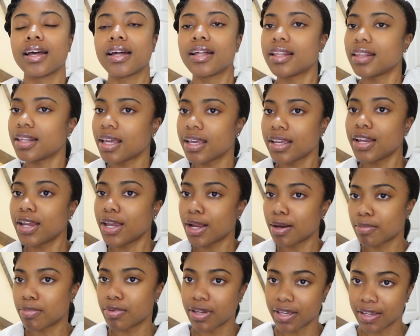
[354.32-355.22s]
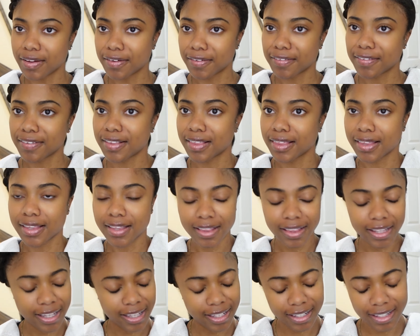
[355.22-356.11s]
Let your hair breathe.
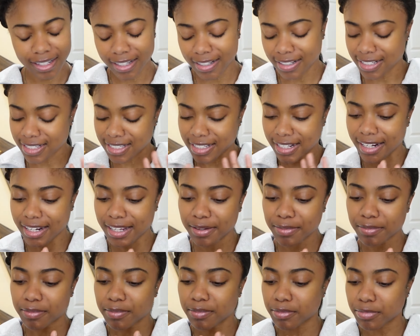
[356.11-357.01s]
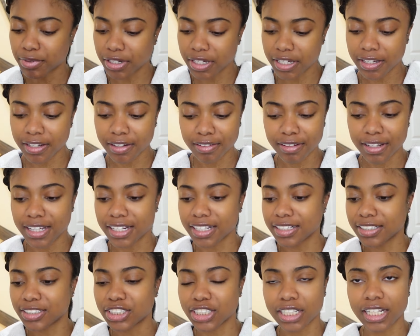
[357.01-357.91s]
Let it breathe, let
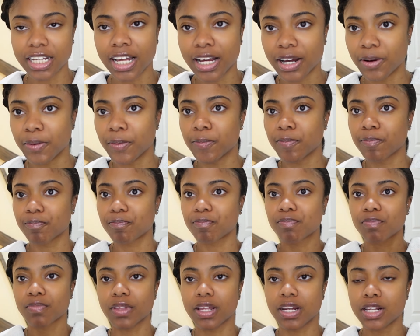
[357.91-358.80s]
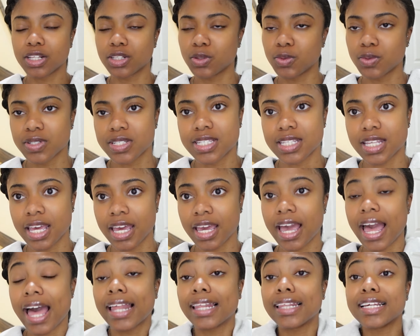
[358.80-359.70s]
it chill out, let it do its
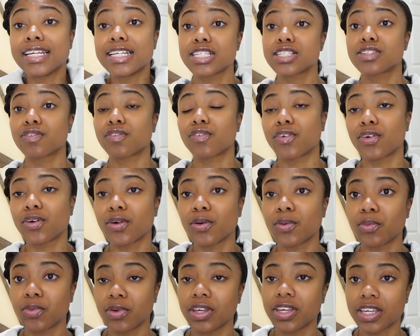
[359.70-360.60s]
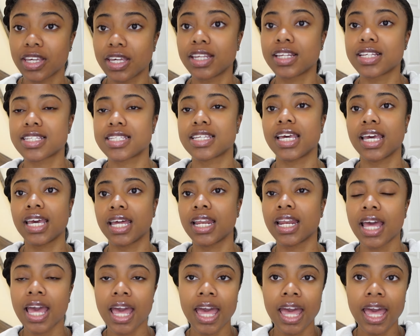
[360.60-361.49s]
thing, at least for a week. You
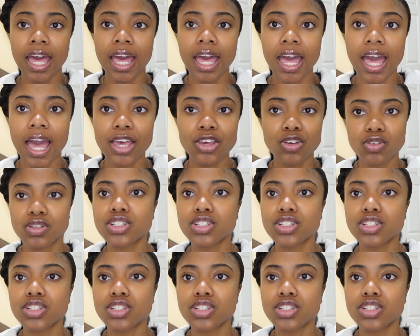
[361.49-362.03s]
understand? You